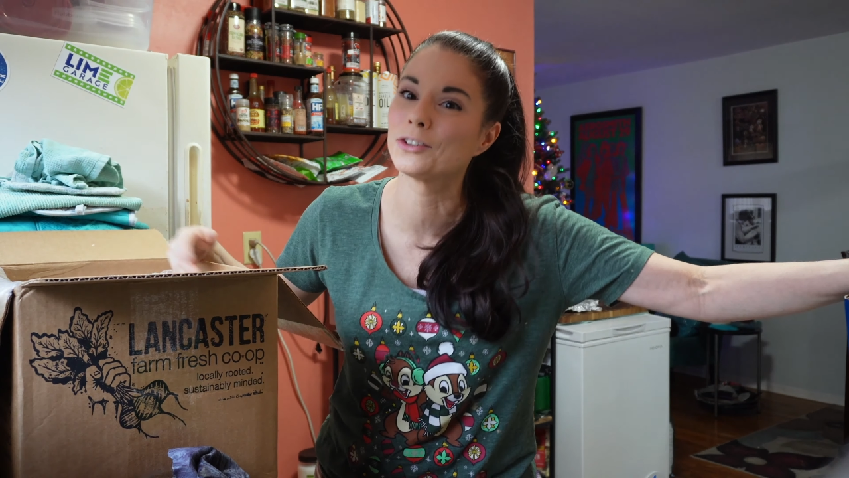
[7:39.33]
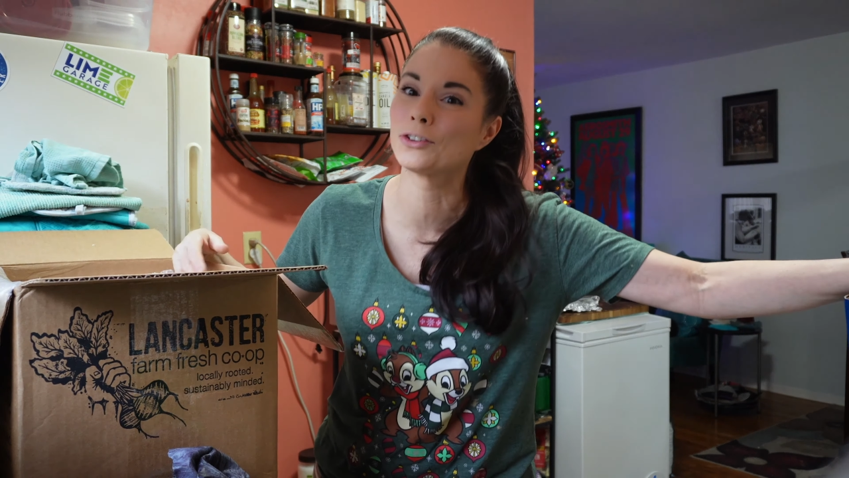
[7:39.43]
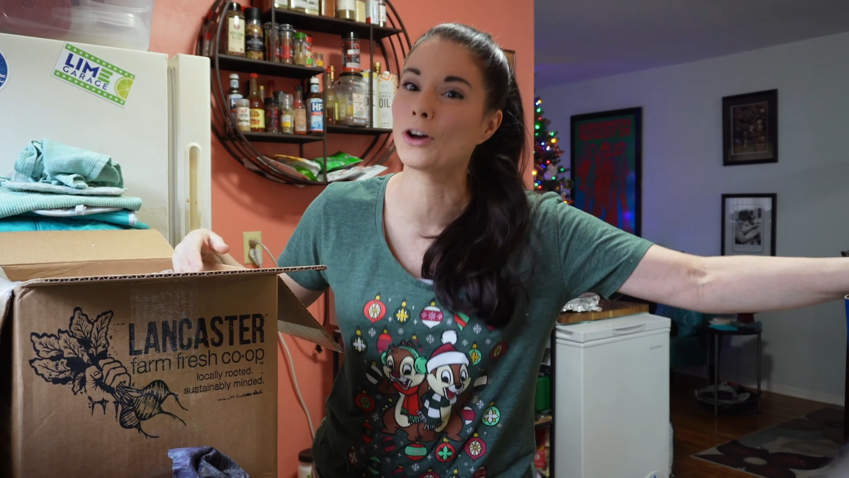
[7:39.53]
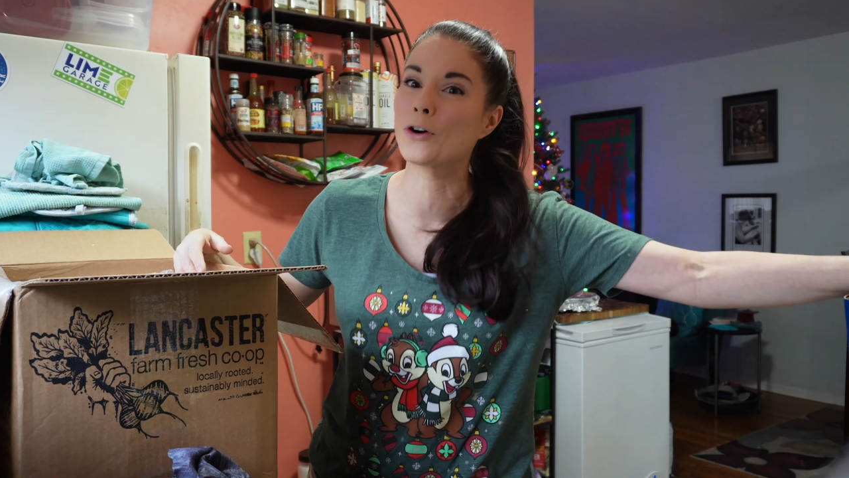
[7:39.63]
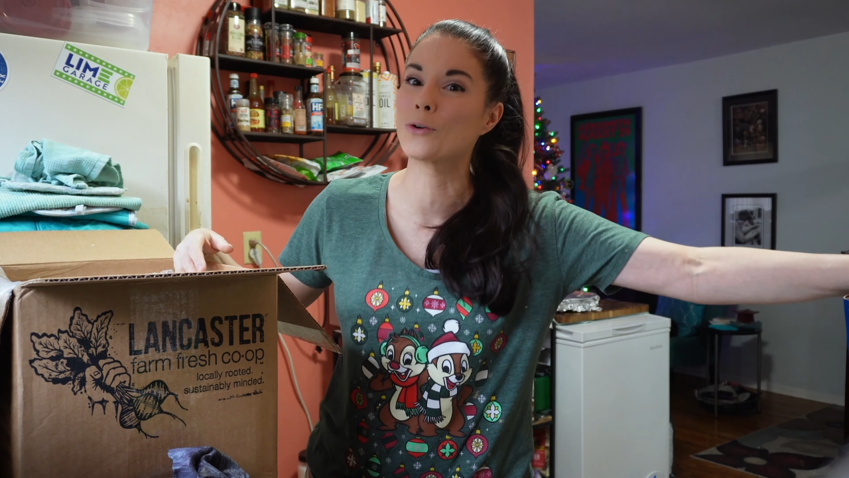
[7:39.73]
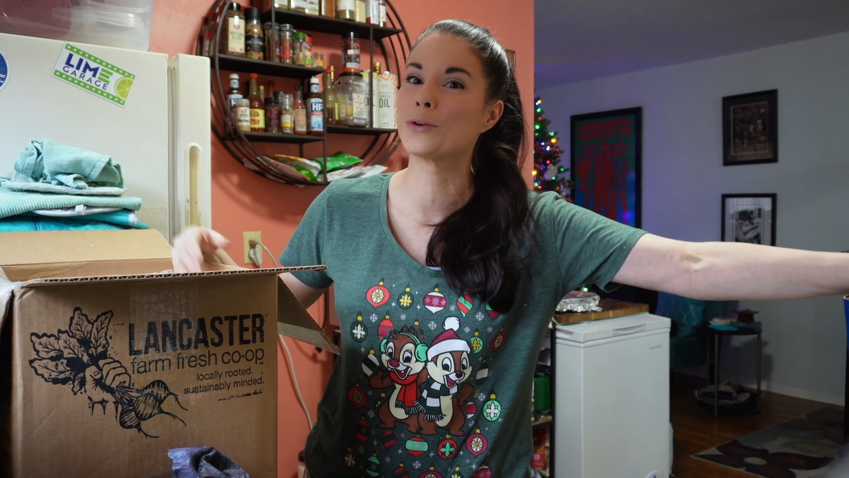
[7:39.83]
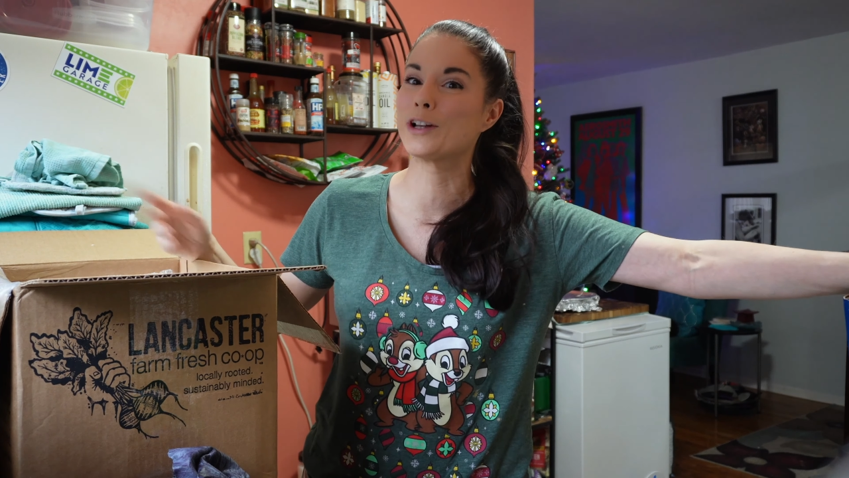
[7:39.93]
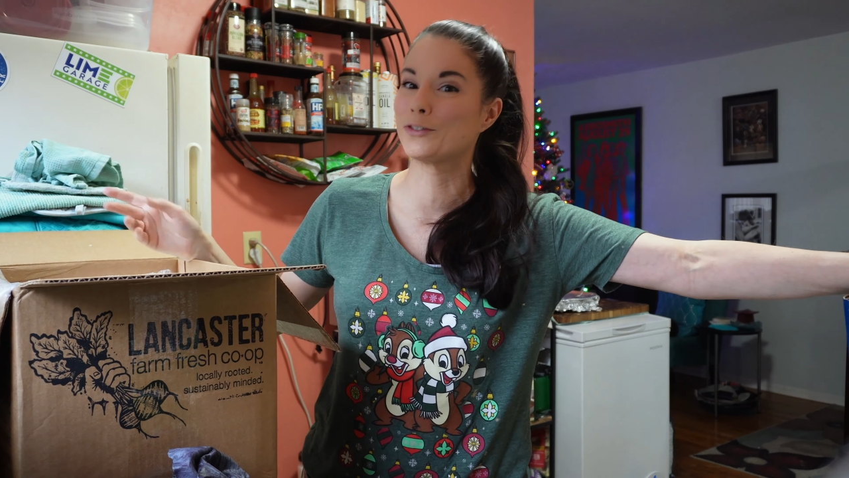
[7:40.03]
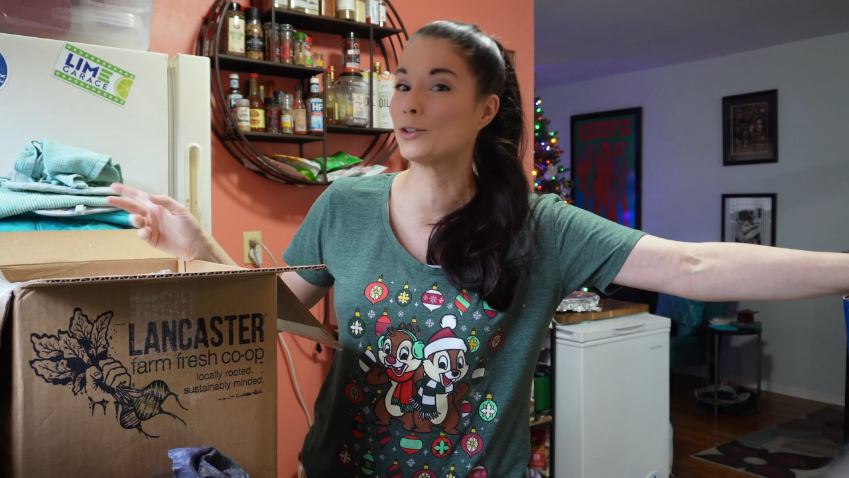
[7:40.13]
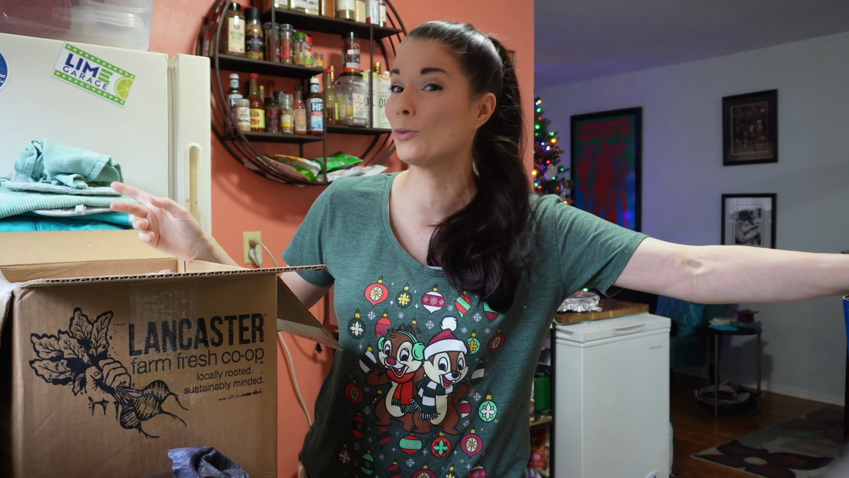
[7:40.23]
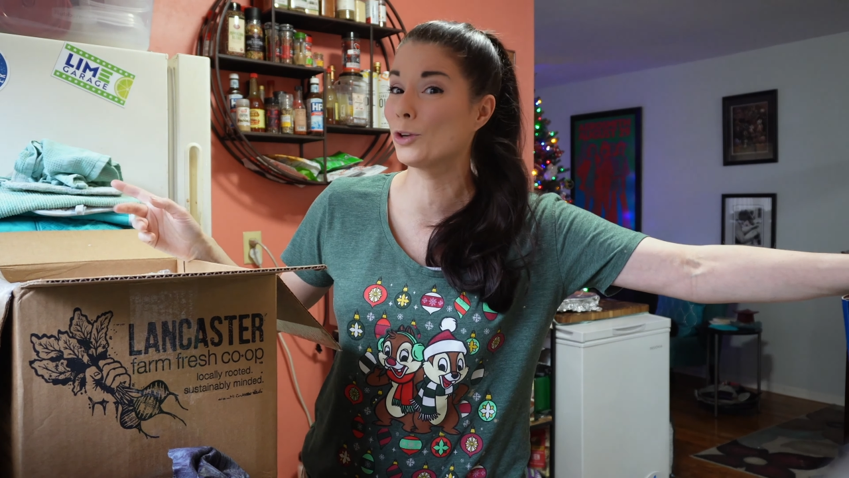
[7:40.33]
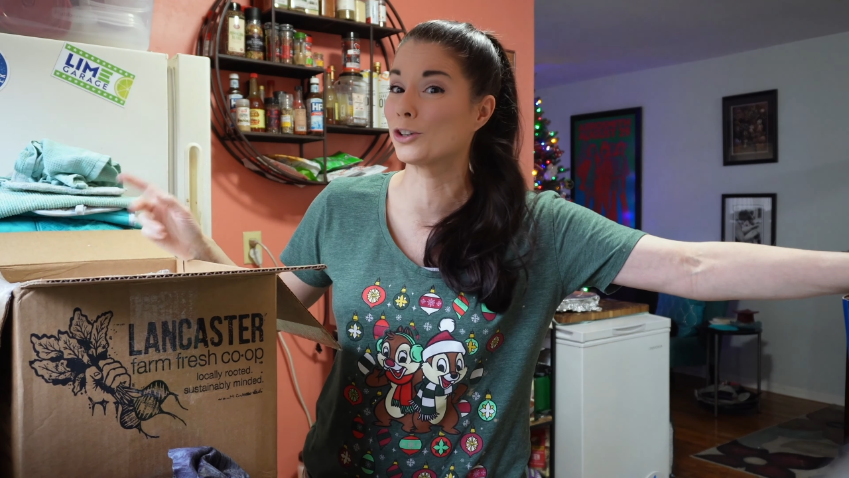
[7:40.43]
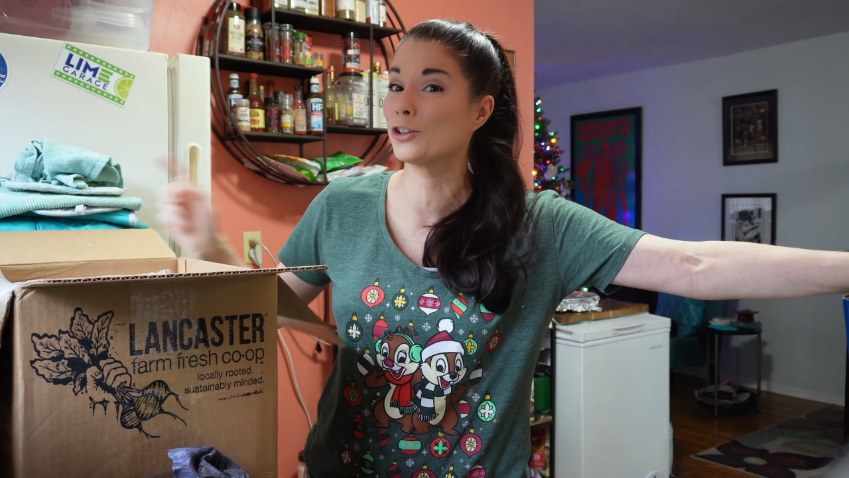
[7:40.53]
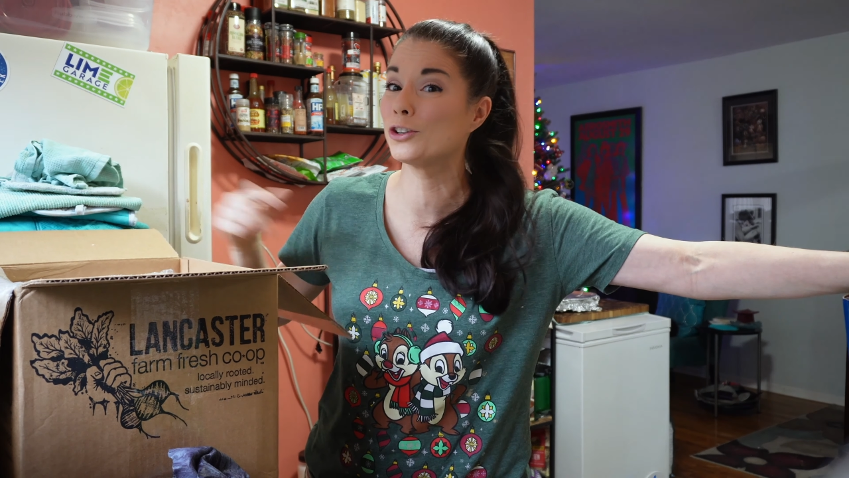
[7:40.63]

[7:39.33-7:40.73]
So if you order,